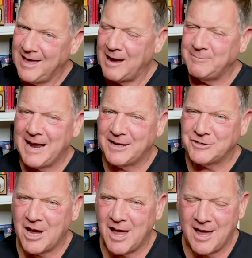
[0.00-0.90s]
I'm
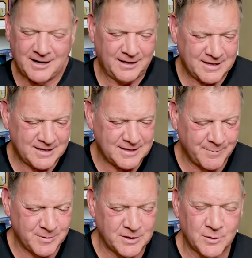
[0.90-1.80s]
Dan John, and this is
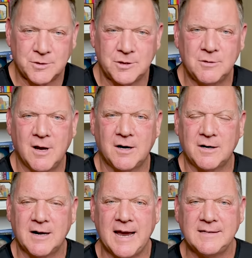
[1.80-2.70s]
episode
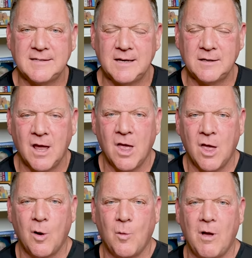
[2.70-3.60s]
218.
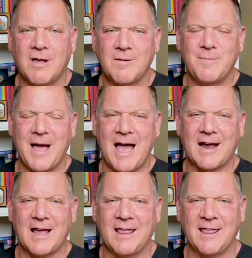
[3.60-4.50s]
Welcome
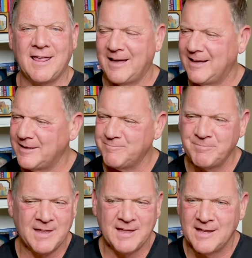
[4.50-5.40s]
back. Uh,
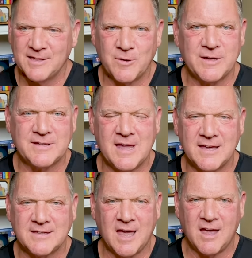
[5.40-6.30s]
it's always
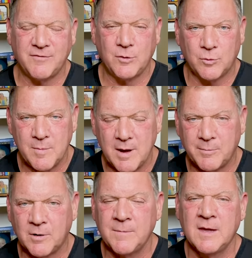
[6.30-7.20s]
nice to have you.
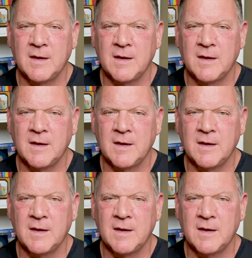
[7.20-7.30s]
Remember,